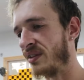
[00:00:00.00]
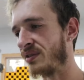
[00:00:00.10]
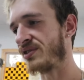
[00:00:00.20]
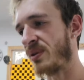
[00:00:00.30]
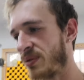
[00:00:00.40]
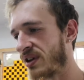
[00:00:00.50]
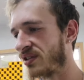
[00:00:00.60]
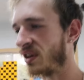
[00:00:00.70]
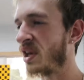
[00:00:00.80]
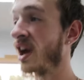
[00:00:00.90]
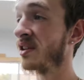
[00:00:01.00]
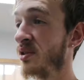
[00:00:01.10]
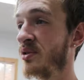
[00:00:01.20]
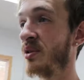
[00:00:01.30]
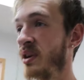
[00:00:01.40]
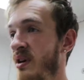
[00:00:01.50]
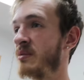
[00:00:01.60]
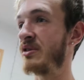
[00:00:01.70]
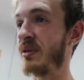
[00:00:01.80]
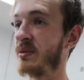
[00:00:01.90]
There's some things that you can use OEM,
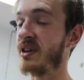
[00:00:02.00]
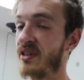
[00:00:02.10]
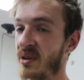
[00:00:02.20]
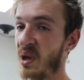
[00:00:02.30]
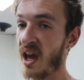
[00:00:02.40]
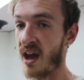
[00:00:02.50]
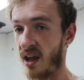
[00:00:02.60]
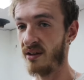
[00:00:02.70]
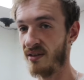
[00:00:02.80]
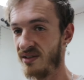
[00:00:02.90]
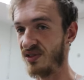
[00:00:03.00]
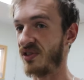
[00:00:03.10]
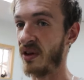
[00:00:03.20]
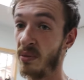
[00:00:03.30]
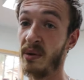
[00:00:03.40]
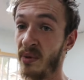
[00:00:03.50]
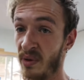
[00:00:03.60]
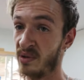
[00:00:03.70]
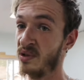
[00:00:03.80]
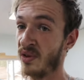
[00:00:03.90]
there's some things that you can't. Just like people
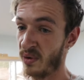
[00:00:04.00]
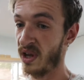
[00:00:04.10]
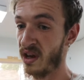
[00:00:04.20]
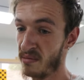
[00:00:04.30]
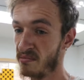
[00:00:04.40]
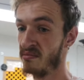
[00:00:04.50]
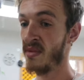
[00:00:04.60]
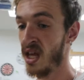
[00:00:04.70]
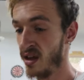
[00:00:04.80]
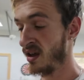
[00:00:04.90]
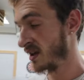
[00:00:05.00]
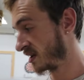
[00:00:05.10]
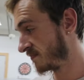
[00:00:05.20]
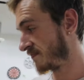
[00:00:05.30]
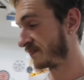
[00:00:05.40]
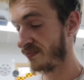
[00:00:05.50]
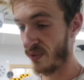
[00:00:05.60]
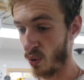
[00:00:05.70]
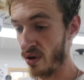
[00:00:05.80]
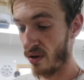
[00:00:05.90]
don't use OEM
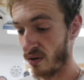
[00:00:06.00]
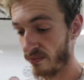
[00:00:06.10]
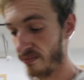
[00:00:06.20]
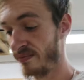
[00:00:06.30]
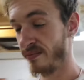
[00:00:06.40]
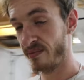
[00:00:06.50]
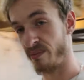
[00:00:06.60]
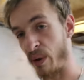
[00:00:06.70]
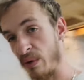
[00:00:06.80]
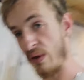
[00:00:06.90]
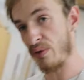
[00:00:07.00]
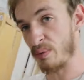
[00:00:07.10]
oil, but we use